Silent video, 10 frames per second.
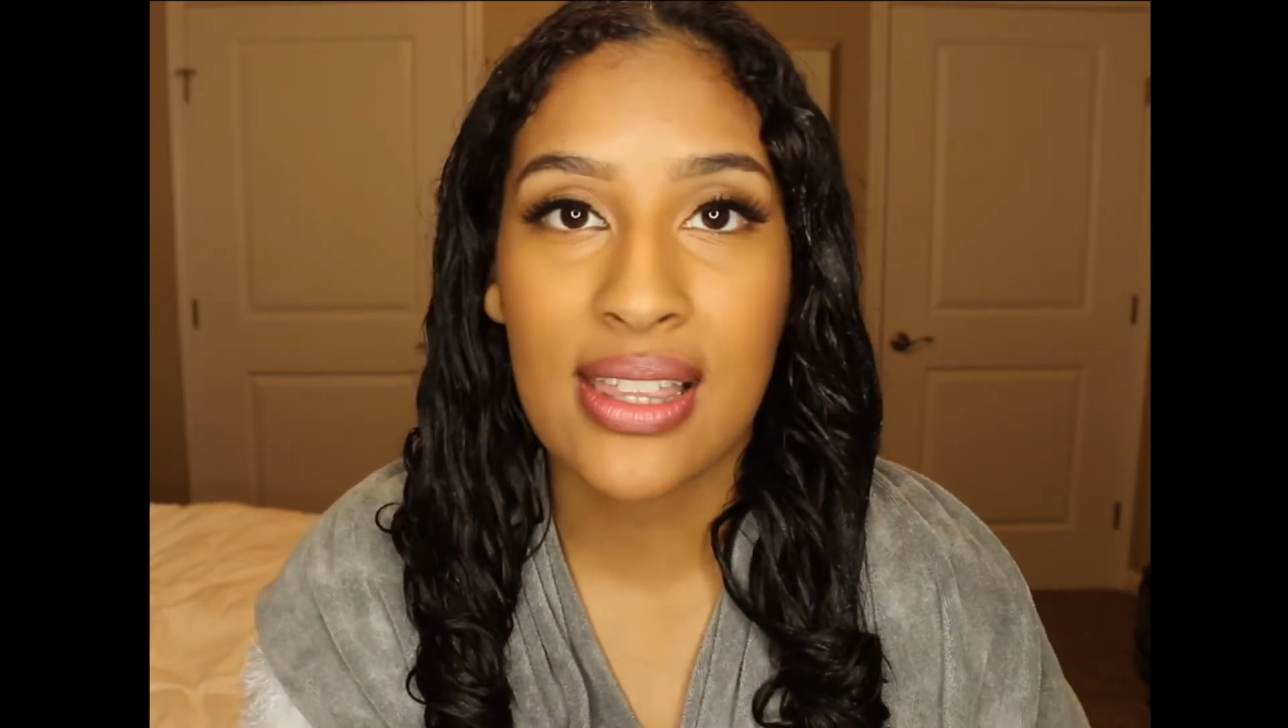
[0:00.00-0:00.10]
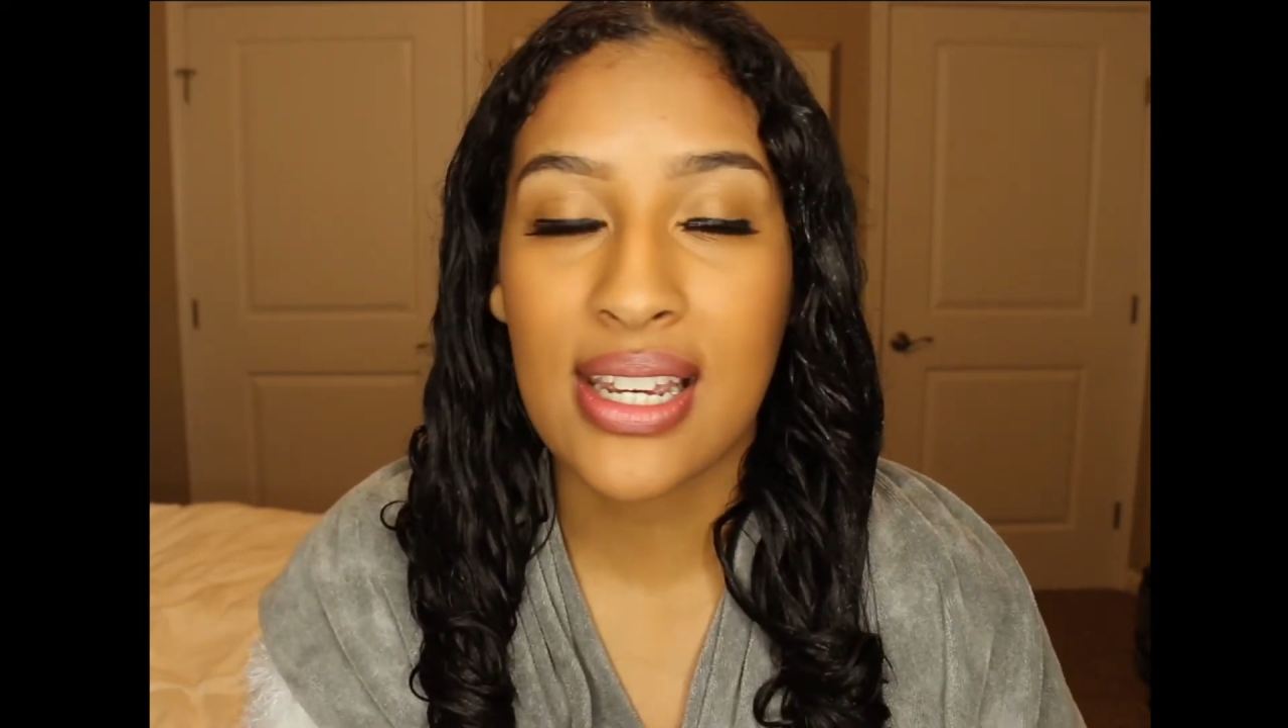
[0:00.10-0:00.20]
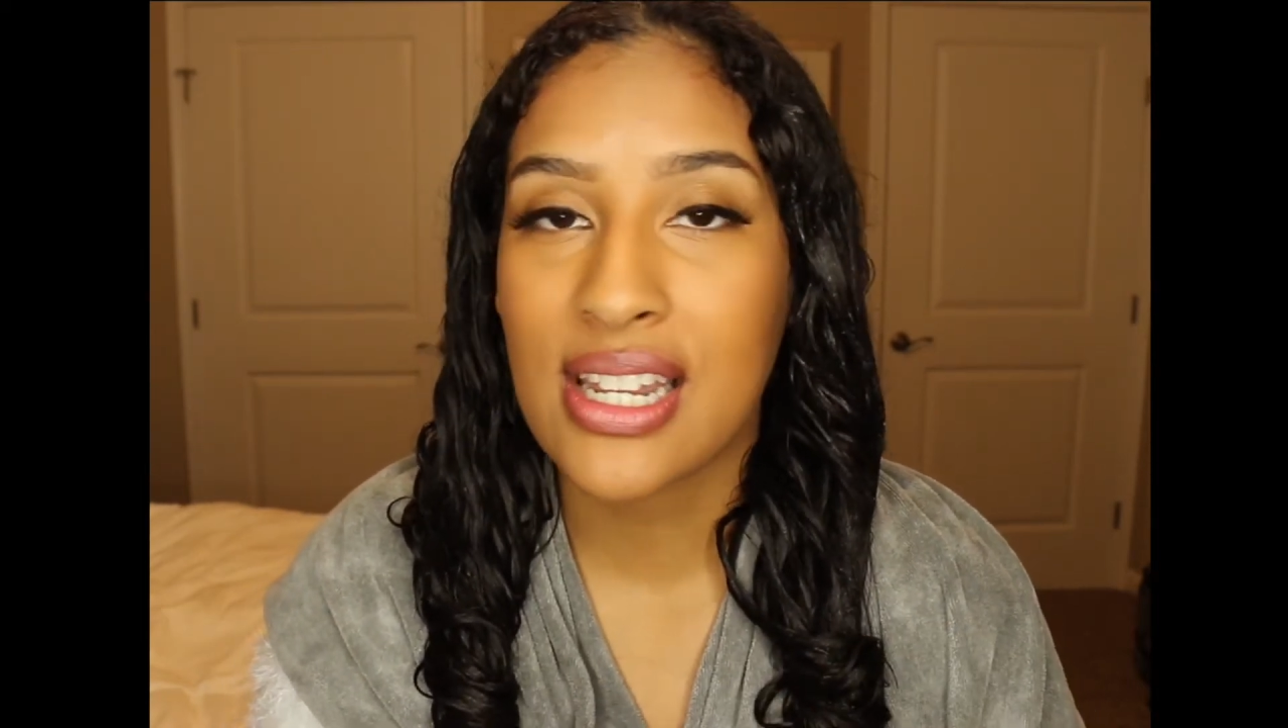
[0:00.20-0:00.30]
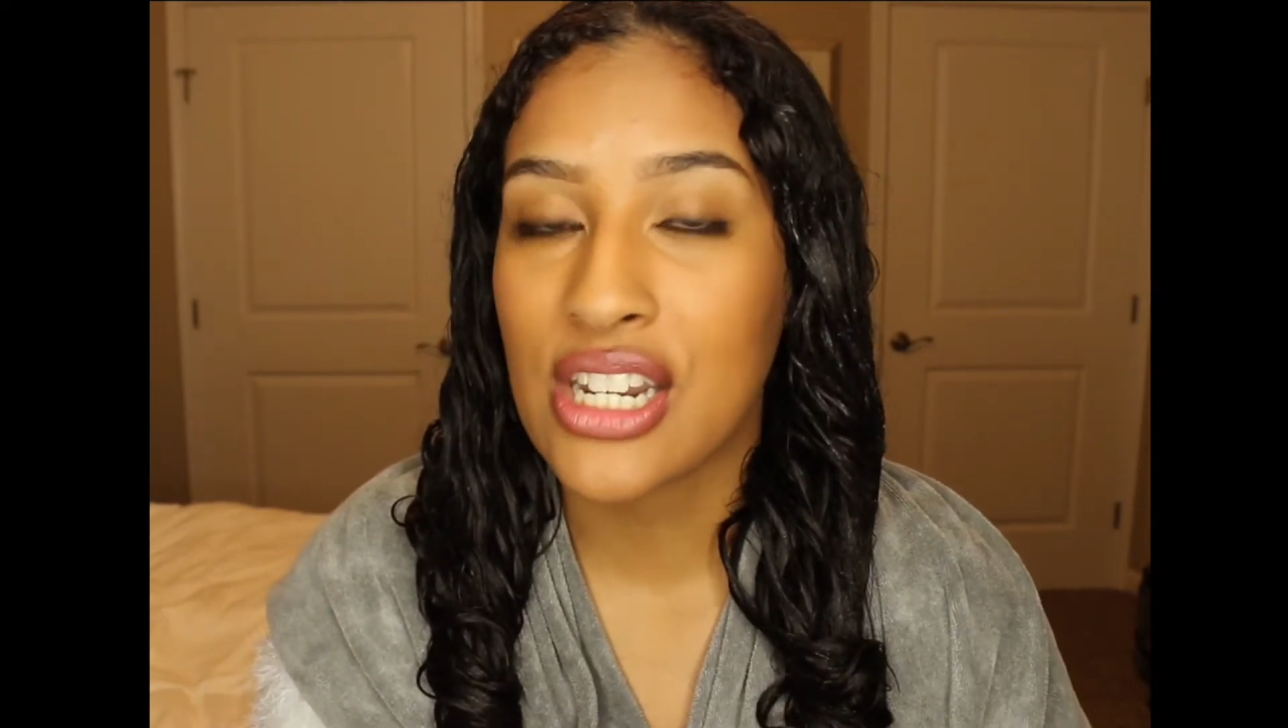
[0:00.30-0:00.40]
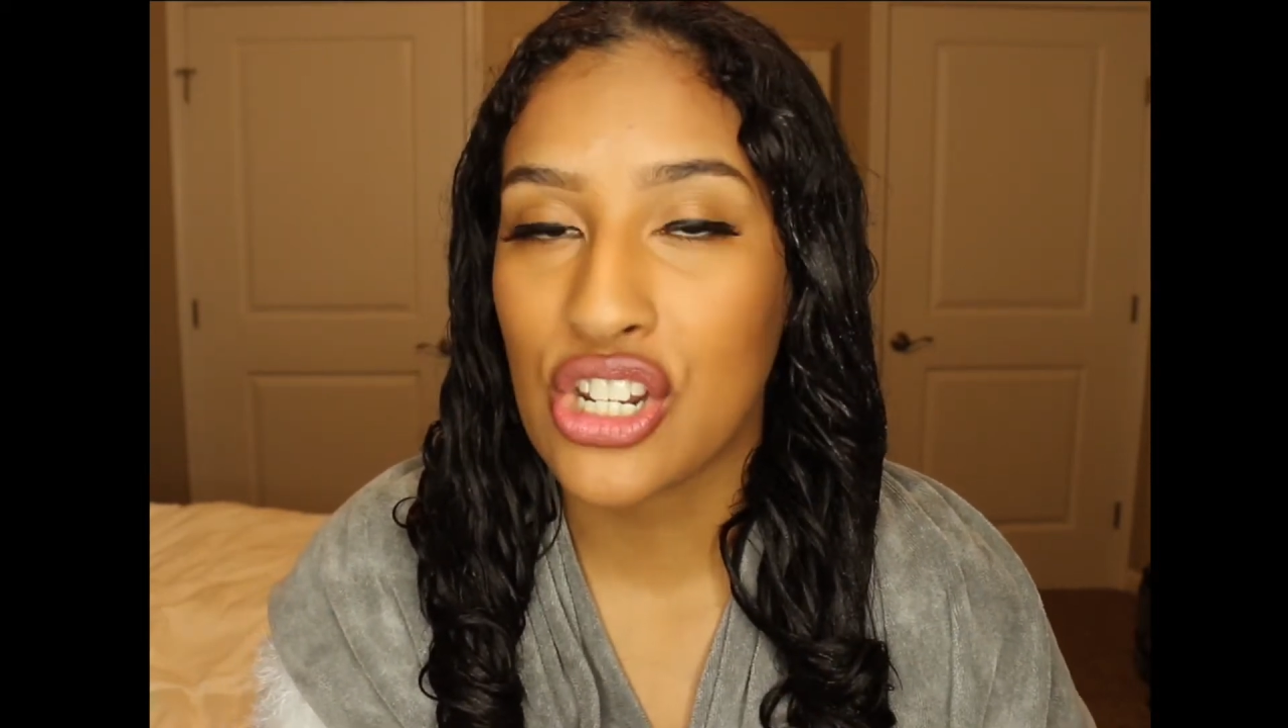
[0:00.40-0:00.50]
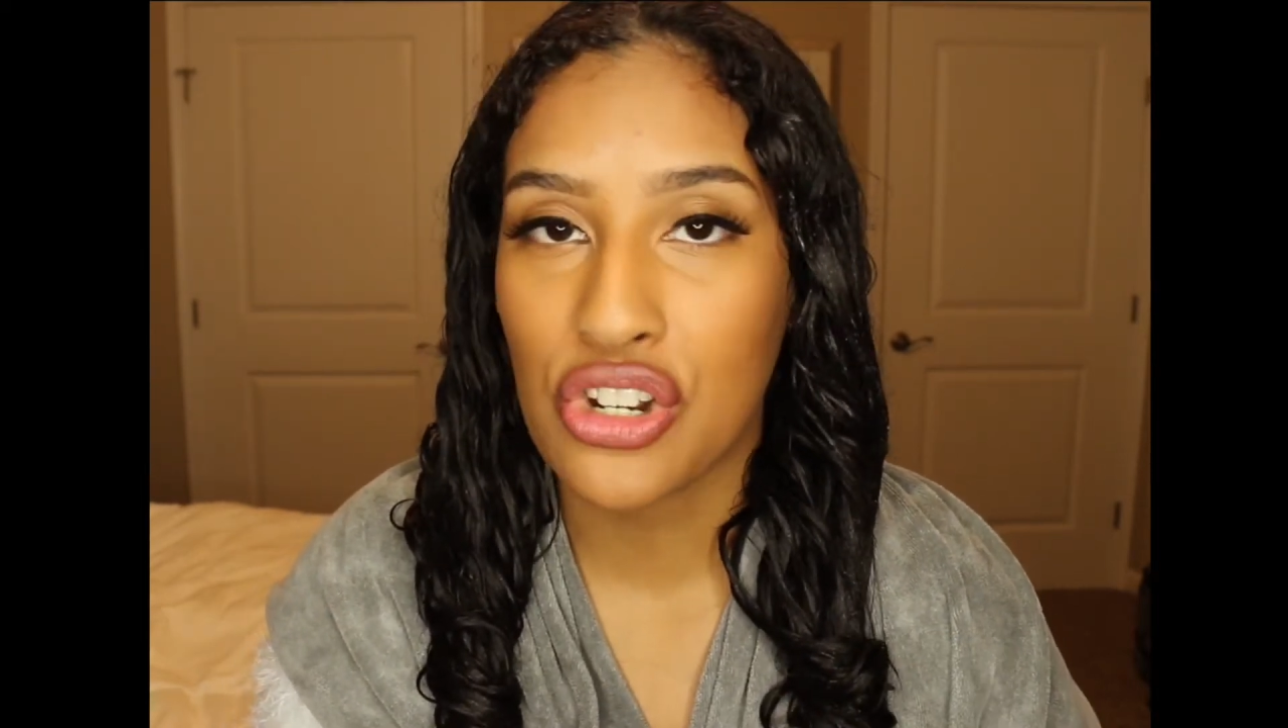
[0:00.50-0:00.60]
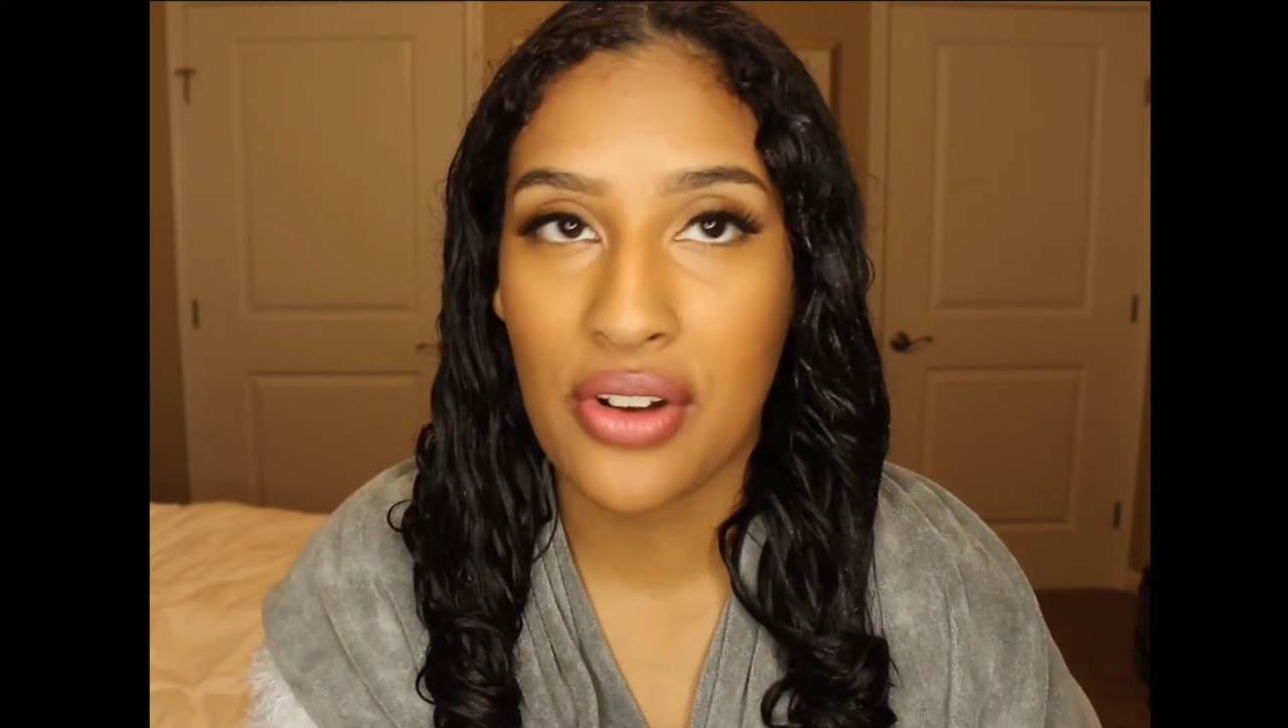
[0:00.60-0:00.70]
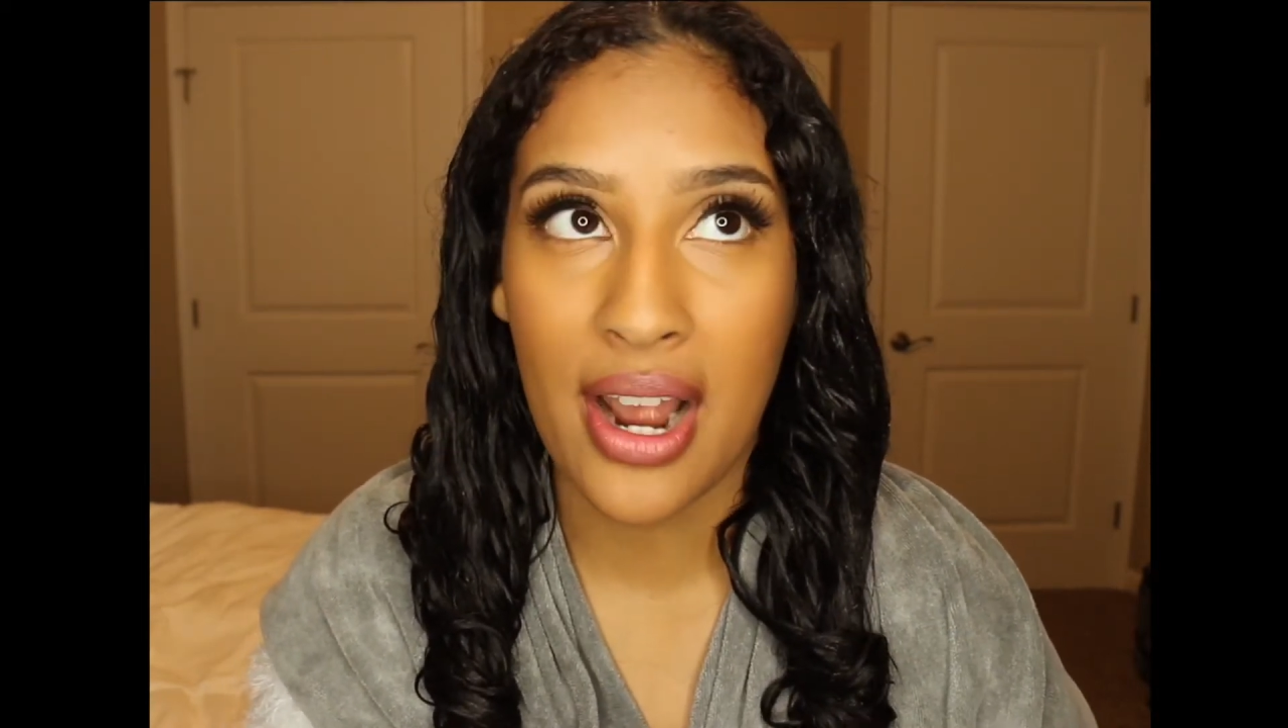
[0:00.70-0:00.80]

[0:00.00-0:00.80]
the conditioner